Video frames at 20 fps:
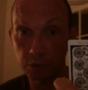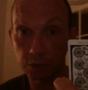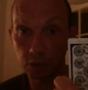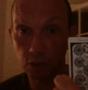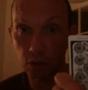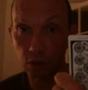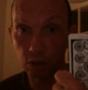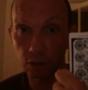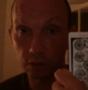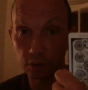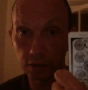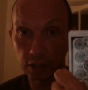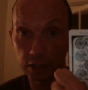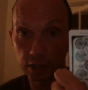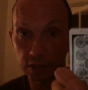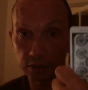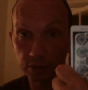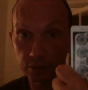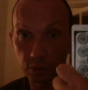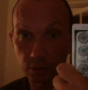card that
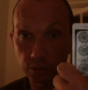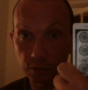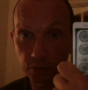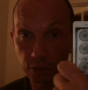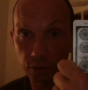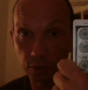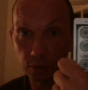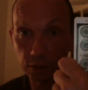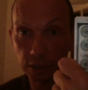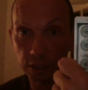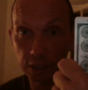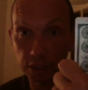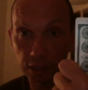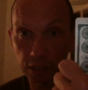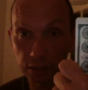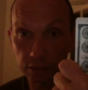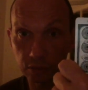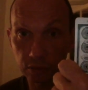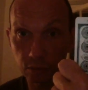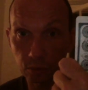is also leading
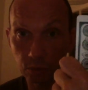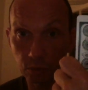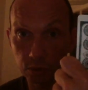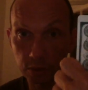us towards